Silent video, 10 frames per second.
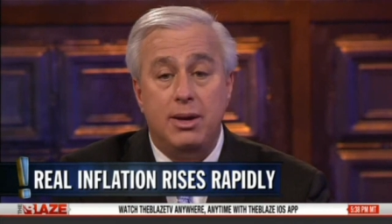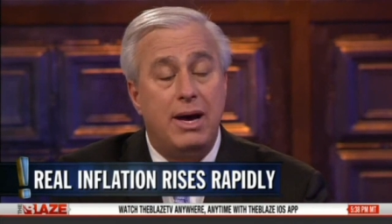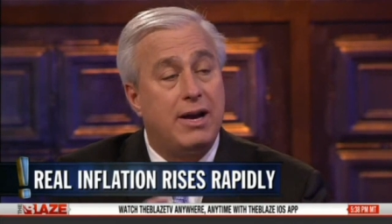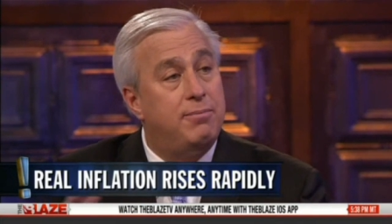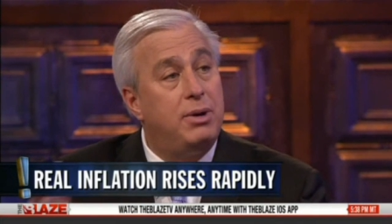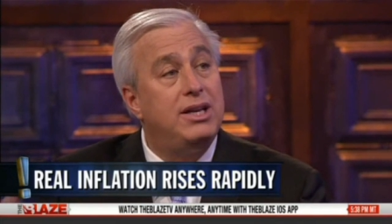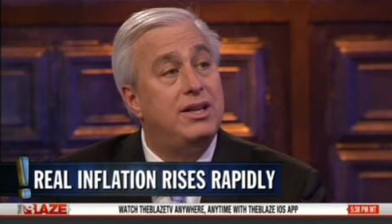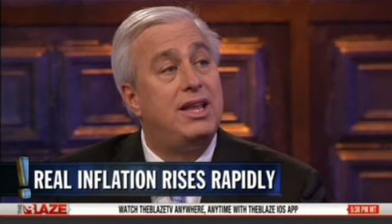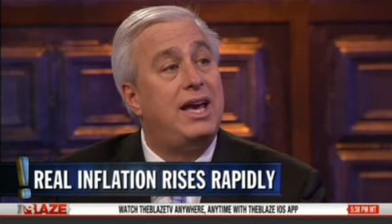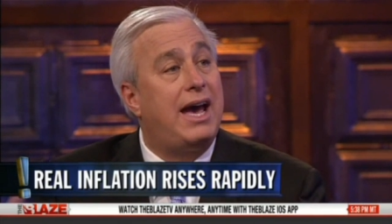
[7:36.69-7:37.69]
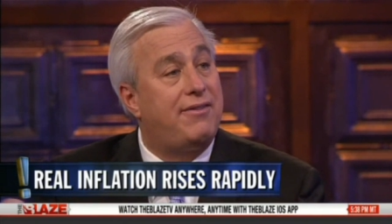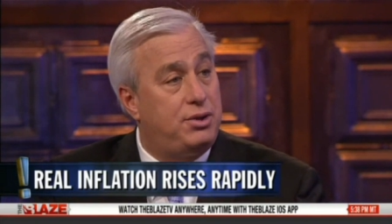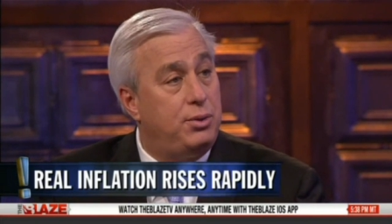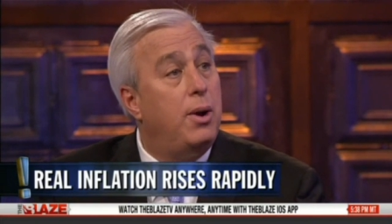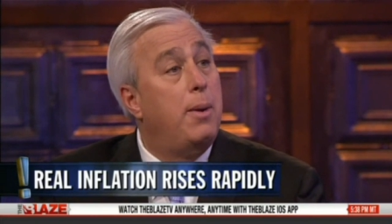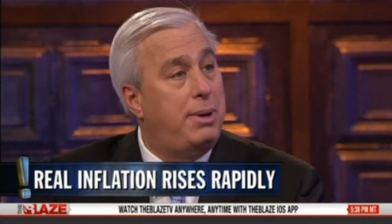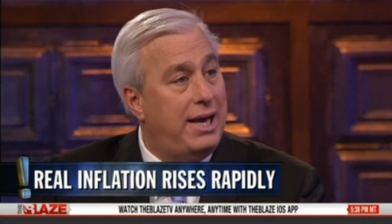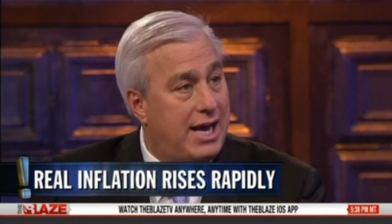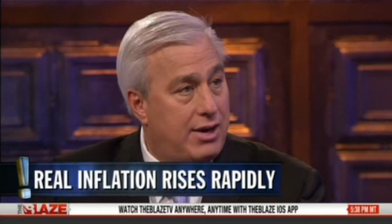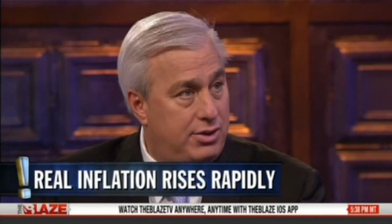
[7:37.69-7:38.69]
the amount of money that they have to
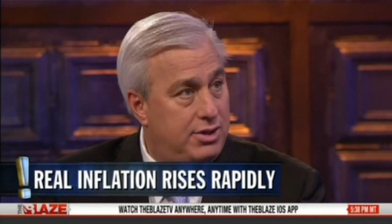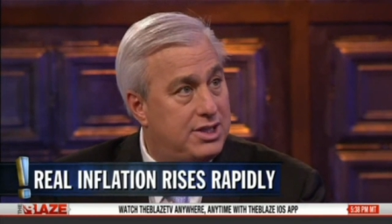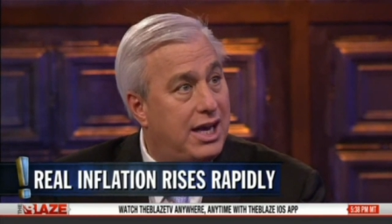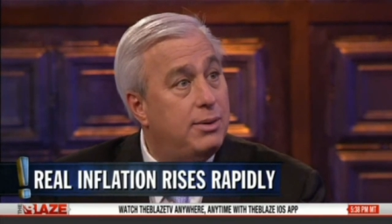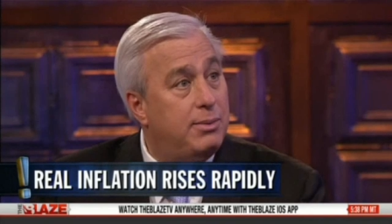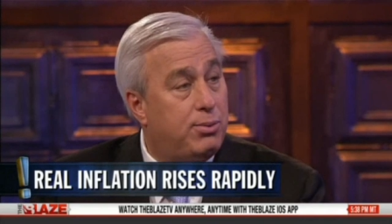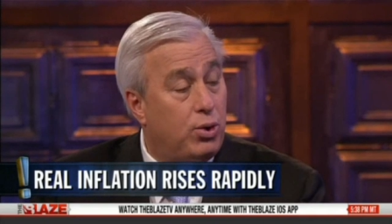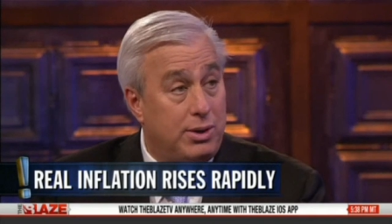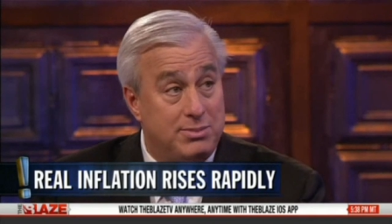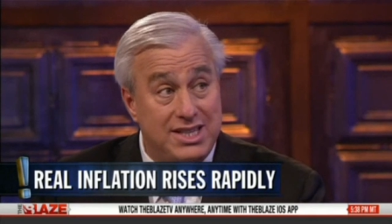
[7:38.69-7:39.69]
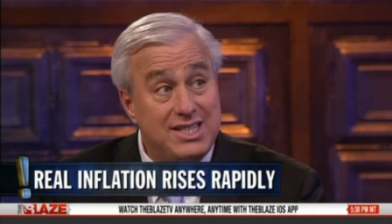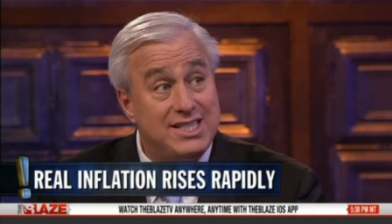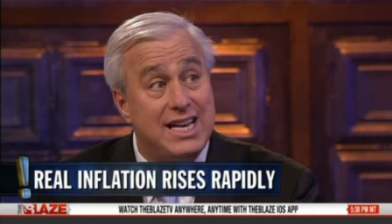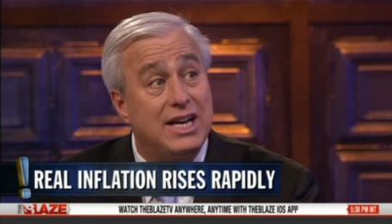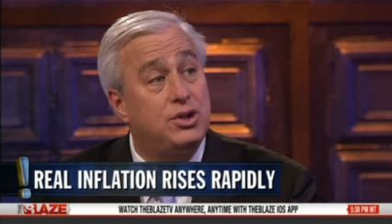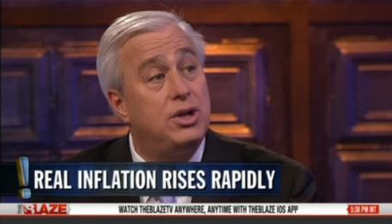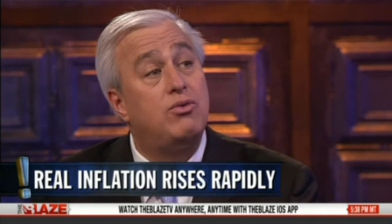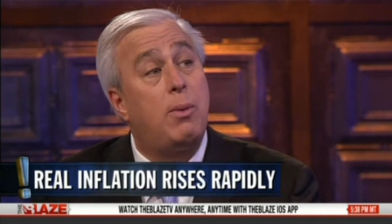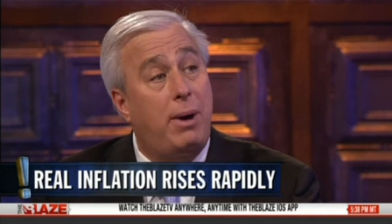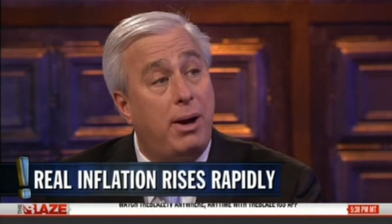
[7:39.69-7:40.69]
pay out in entitlement programs. This is actually a
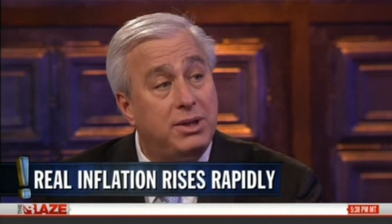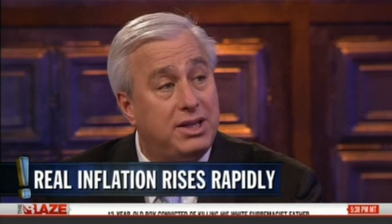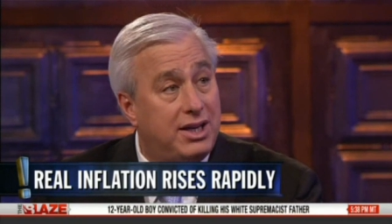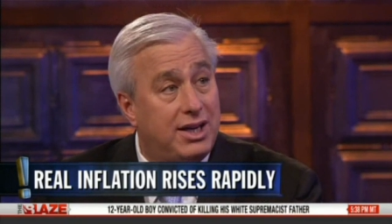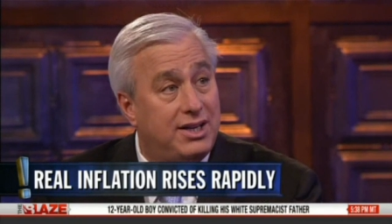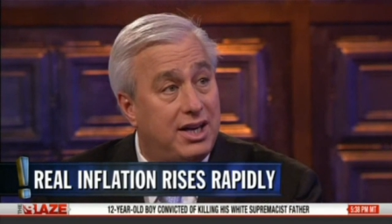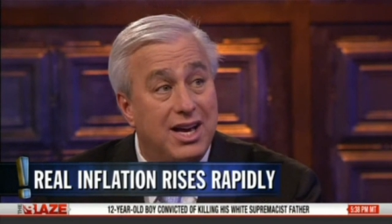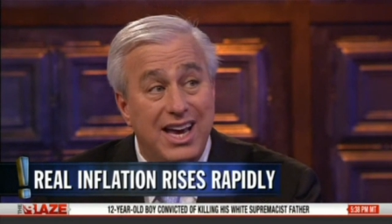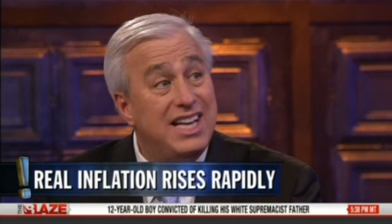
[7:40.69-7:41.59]
Republican idea.